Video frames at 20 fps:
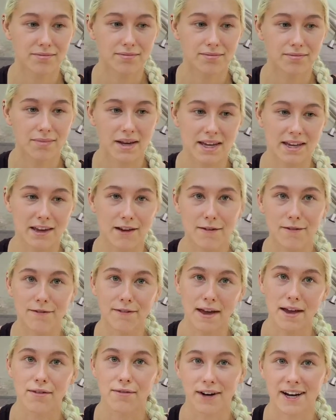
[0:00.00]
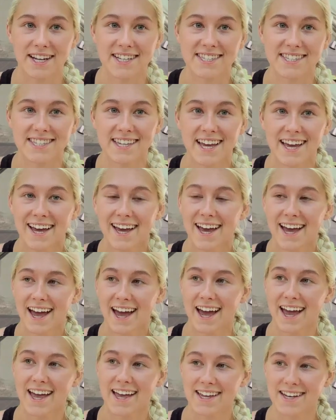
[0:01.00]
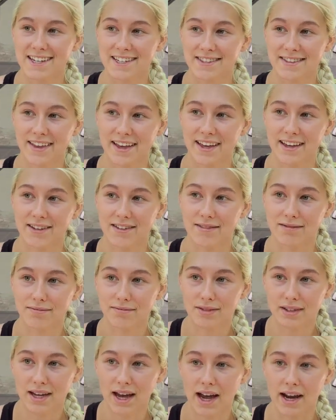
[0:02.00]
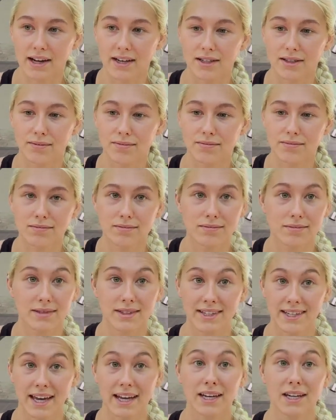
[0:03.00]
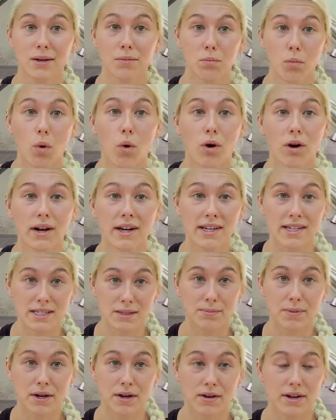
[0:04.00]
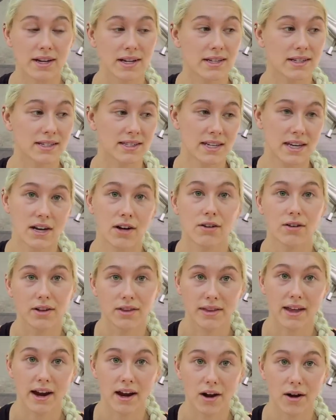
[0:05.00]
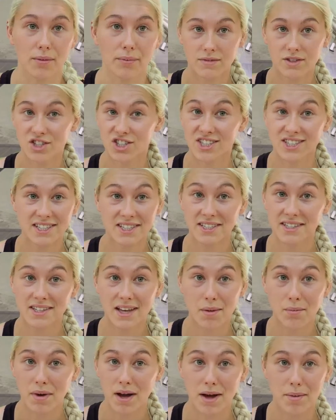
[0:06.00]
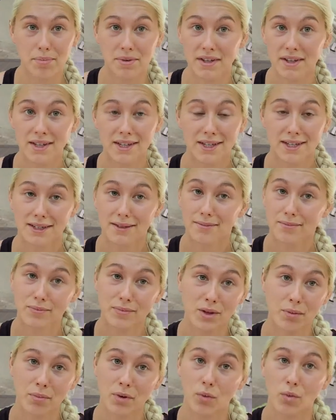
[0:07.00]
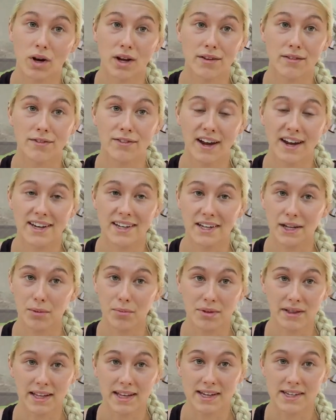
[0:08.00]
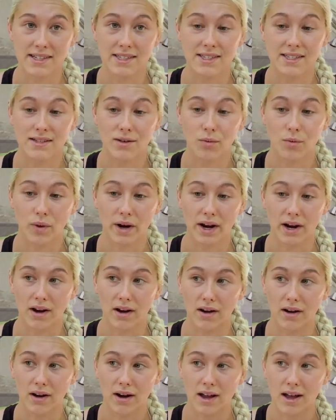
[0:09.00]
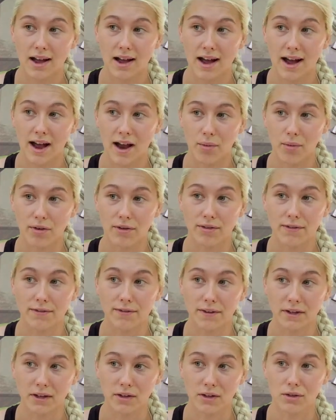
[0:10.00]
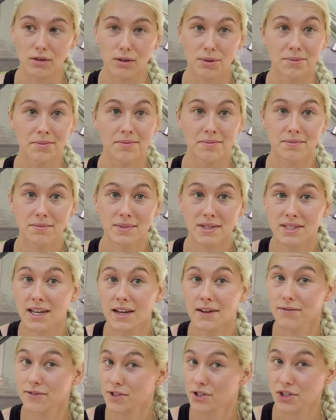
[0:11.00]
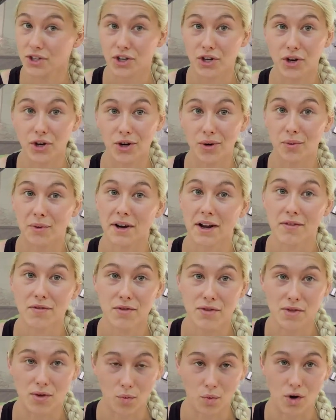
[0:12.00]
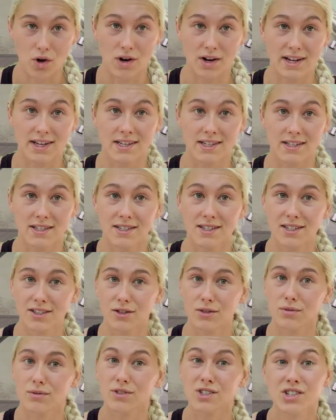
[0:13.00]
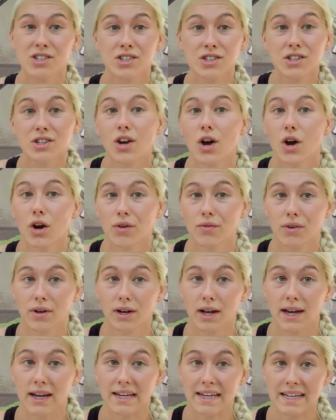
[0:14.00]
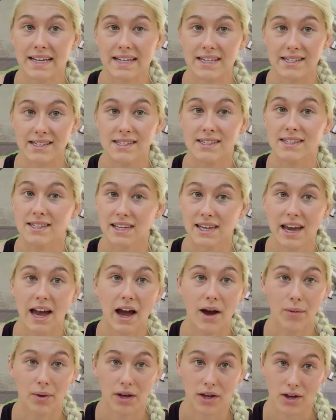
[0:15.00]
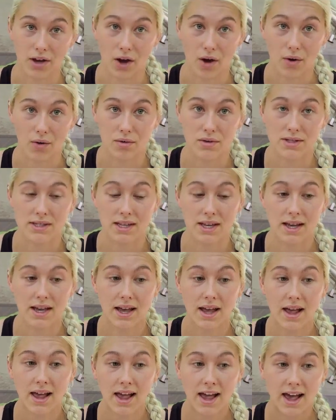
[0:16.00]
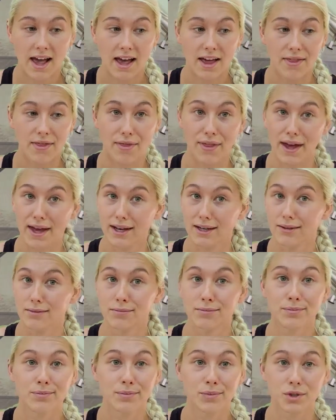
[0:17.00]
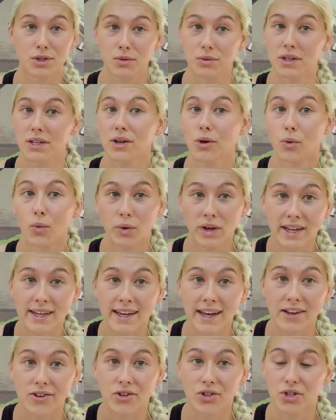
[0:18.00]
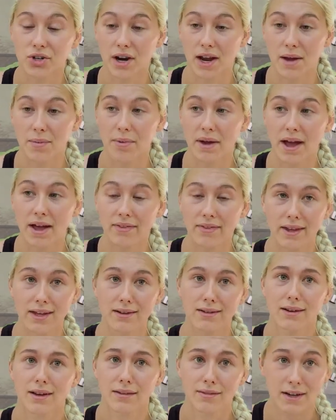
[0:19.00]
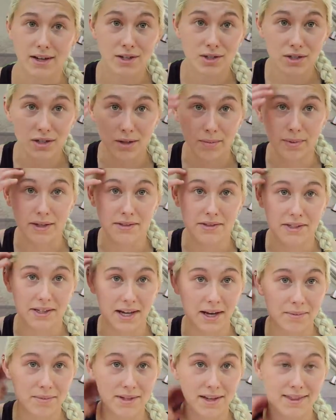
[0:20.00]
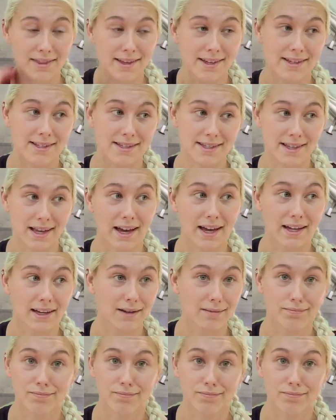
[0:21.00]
making favorites, and then kind of getting more experience here and there. Just to sum up, number one, finding a place where I would feel safe, secure, whatever the word is, to do just an overnight and see how it goes. Then doing a weekend trip, and then eventually building up to things like